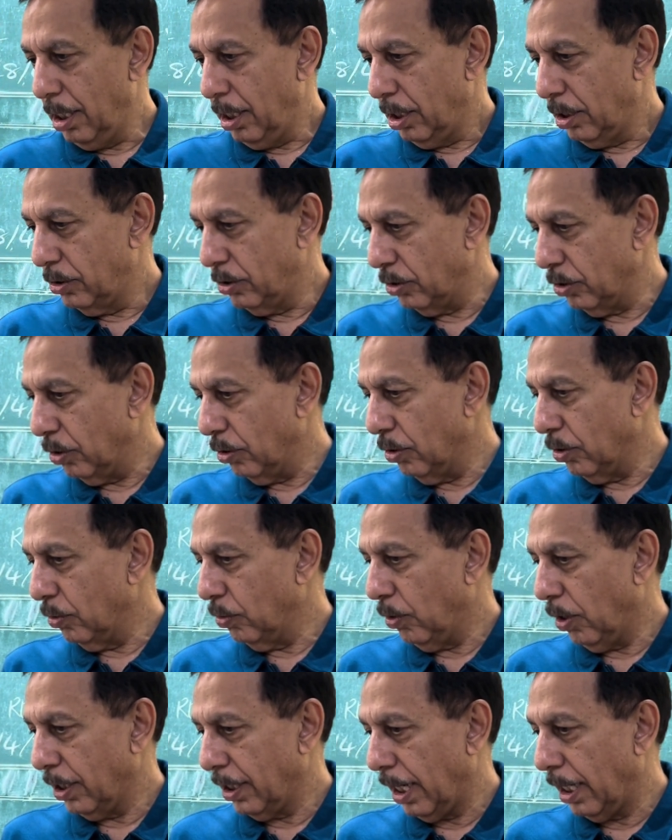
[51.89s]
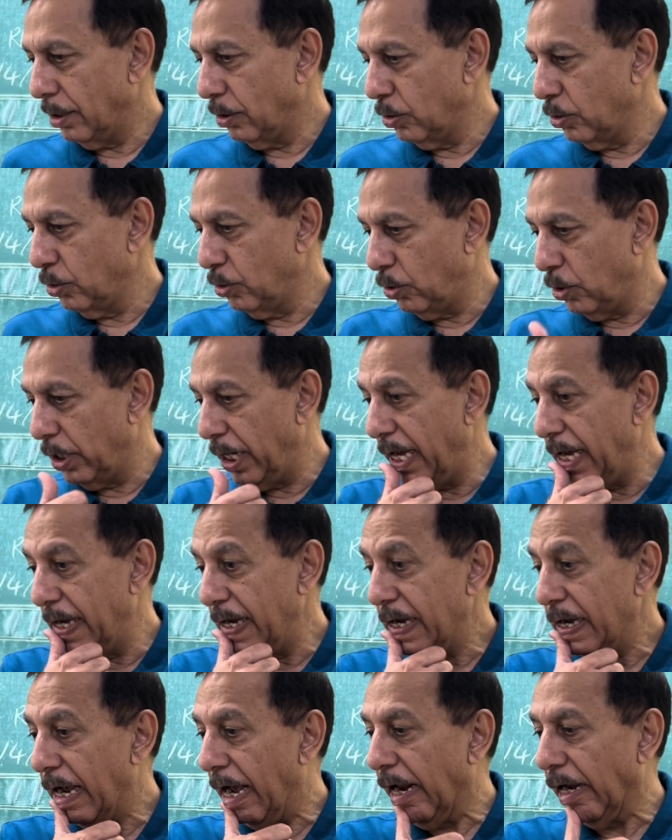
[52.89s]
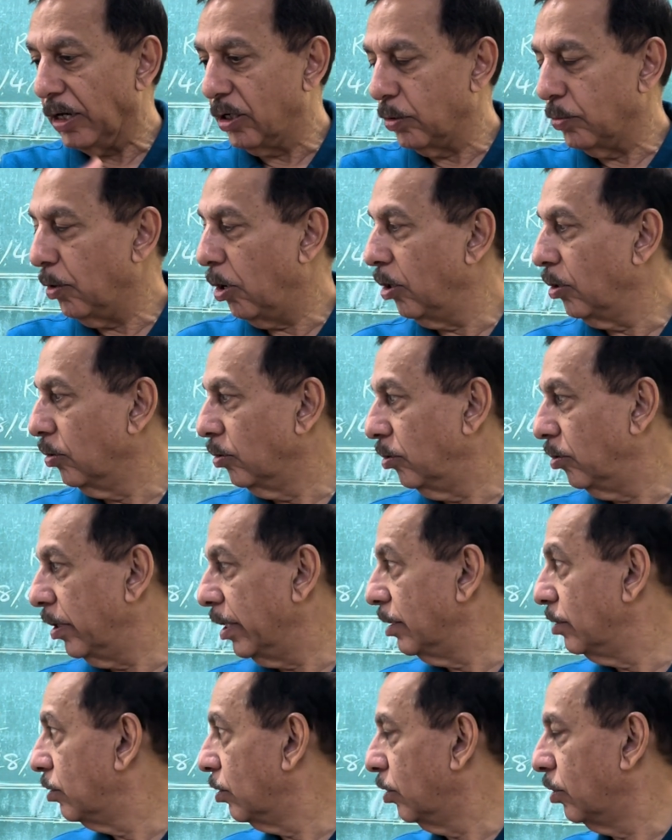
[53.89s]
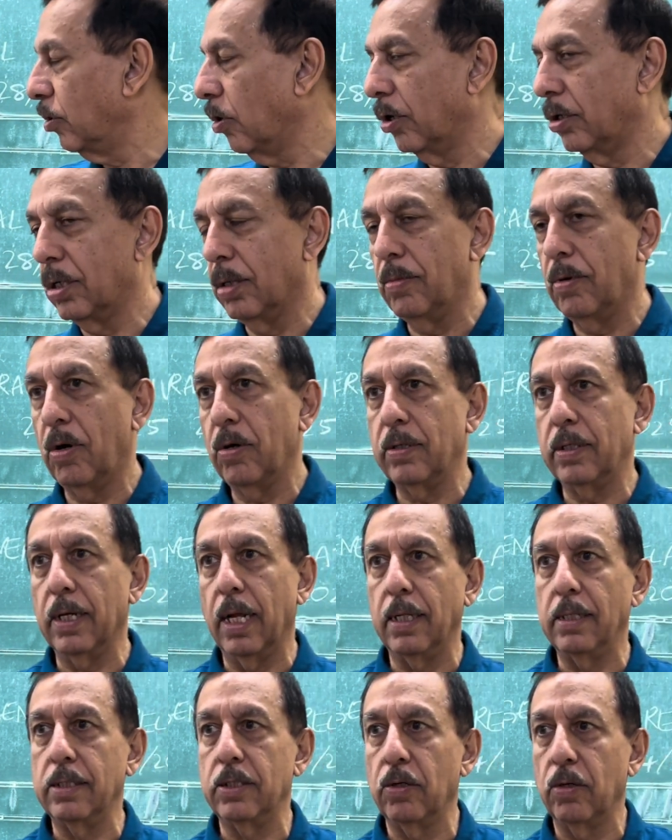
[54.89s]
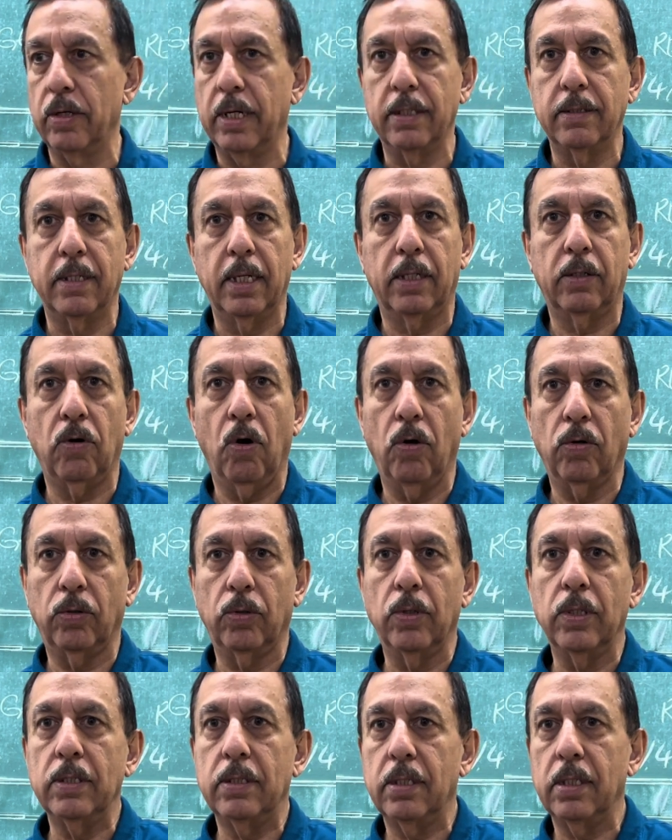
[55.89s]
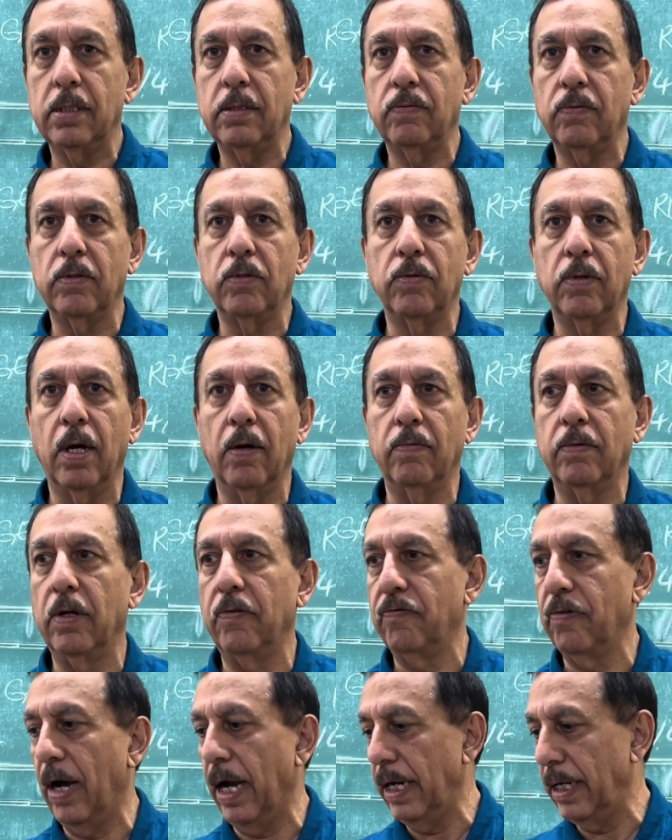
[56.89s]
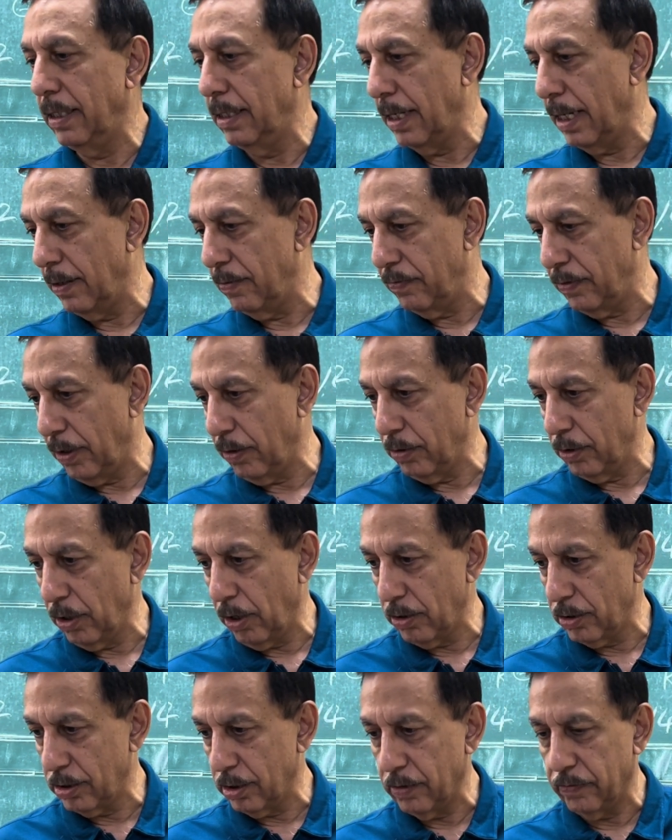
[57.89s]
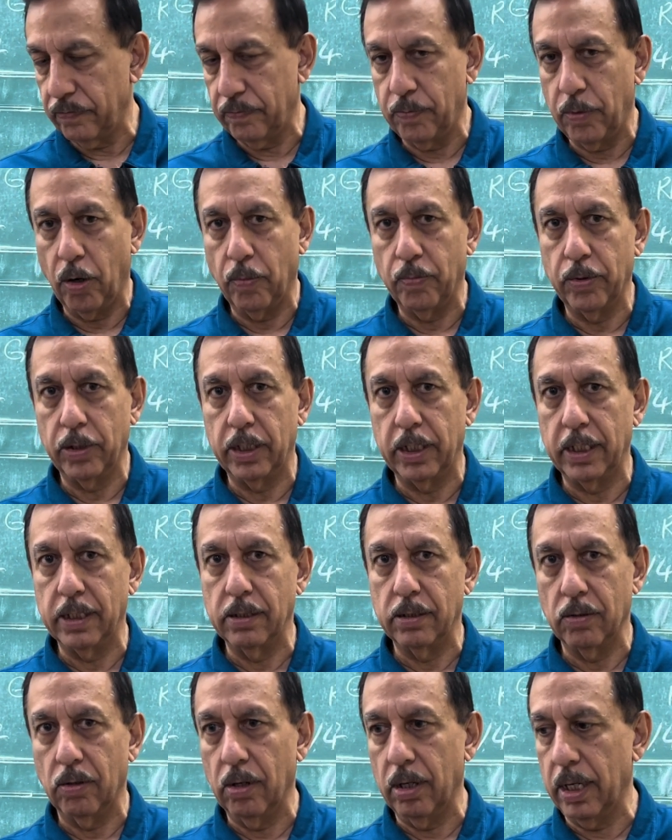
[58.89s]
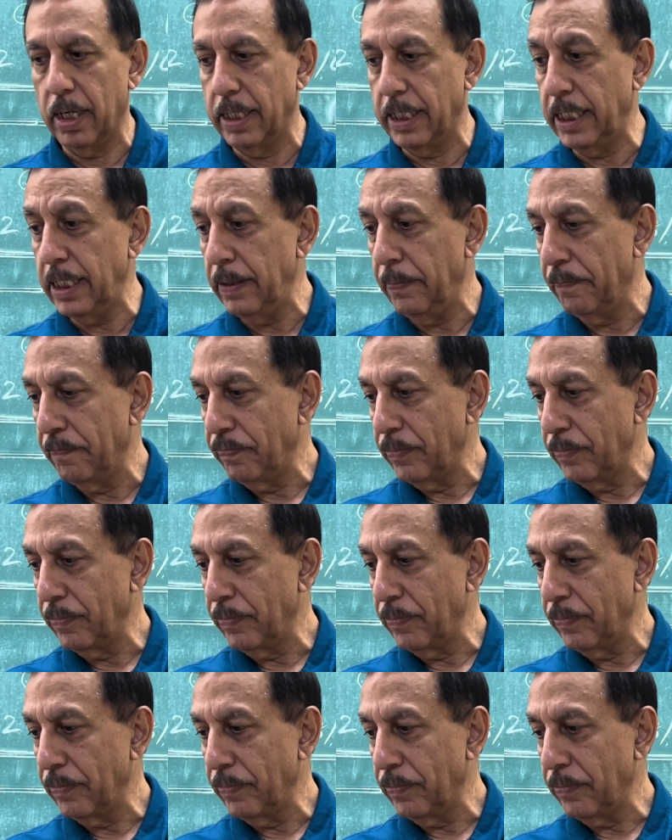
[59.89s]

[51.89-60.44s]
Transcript: So what I'll do today and tomorrow is to talk about null geodesic congruences, which we have defined and found lots of properties already.